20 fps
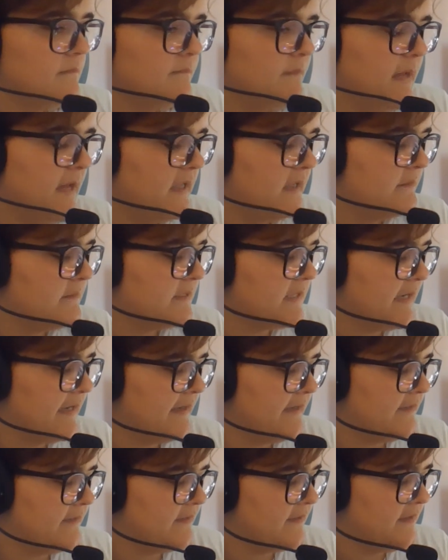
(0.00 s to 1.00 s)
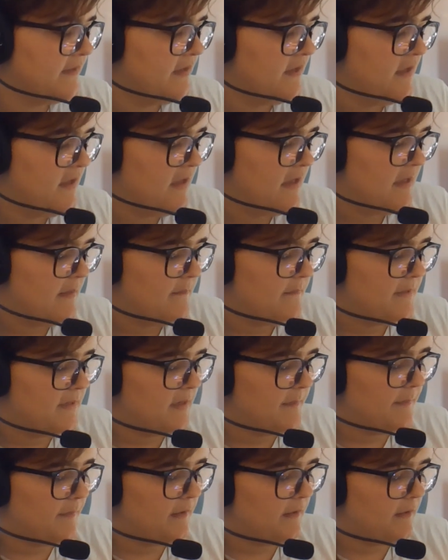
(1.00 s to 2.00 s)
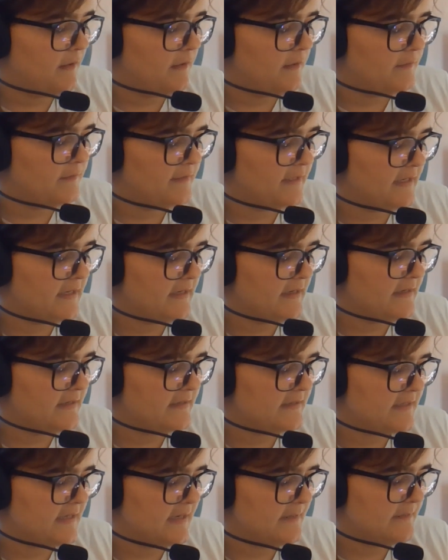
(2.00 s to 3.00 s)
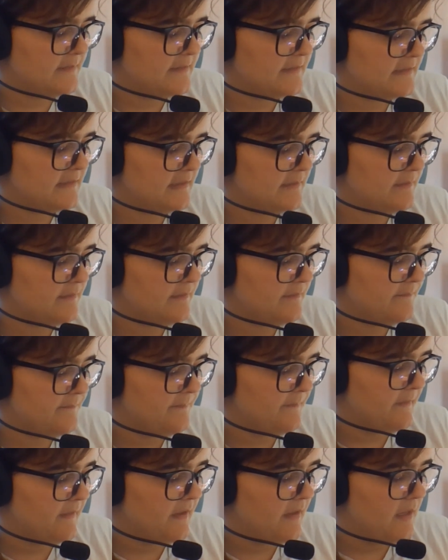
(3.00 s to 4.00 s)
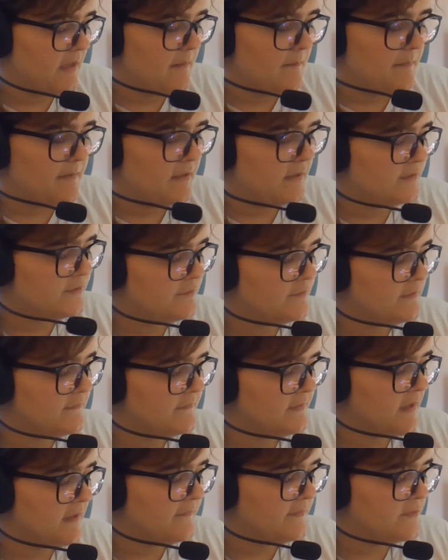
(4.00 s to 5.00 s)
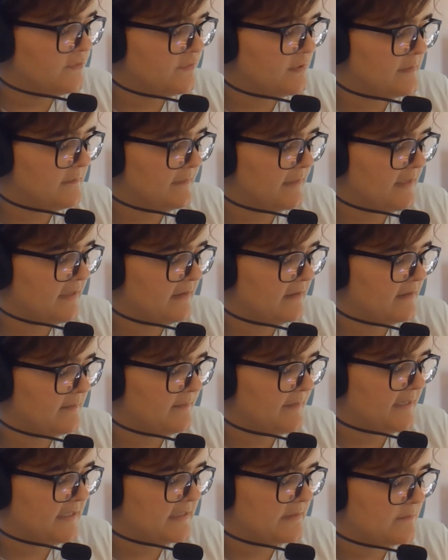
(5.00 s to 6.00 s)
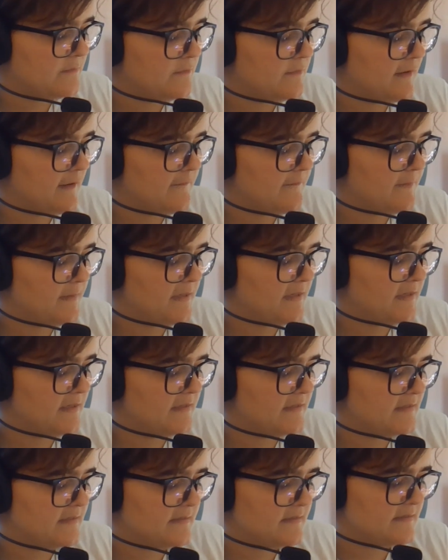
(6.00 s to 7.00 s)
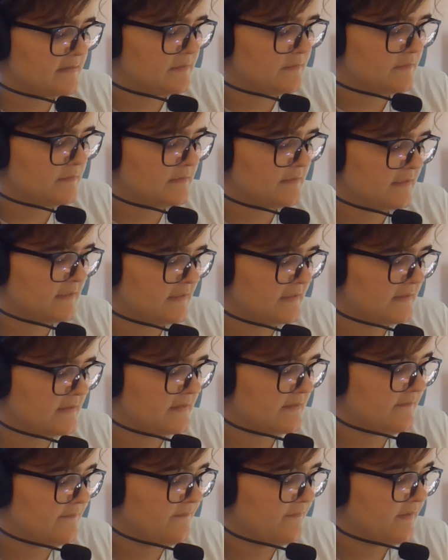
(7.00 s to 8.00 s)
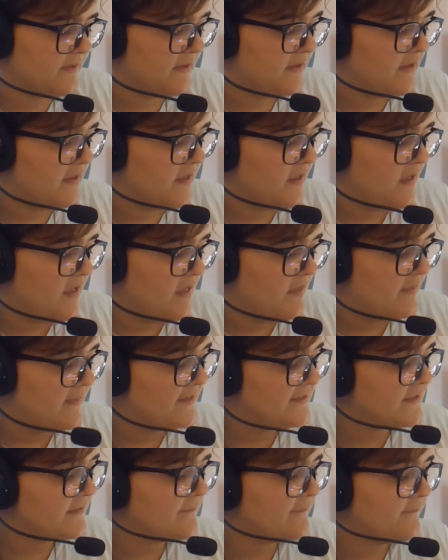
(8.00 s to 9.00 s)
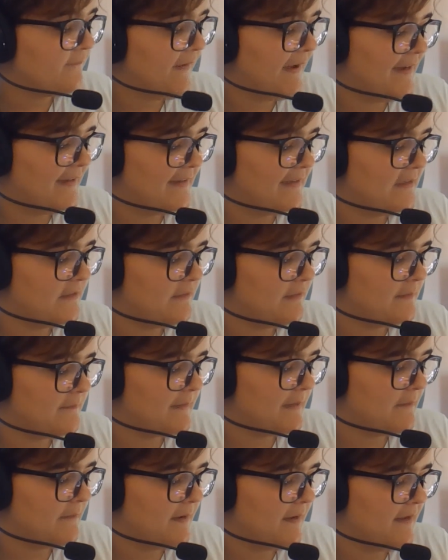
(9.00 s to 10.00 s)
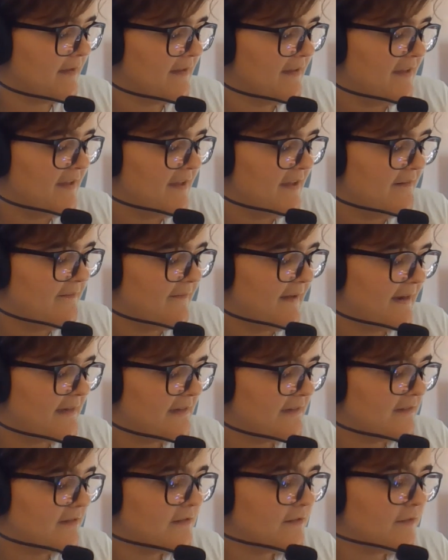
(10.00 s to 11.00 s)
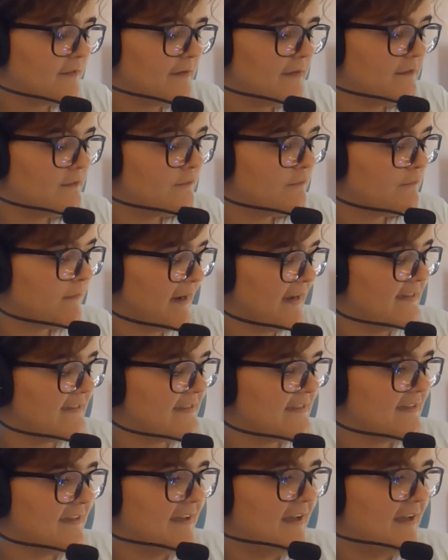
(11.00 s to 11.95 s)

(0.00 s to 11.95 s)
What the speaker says: Man, I'm tired. Been up all night and it's time to sleep. But I'll drift off to dreamland in the best mood I've been in since Sol 6. Things are finally going my way. In fact, they're going great.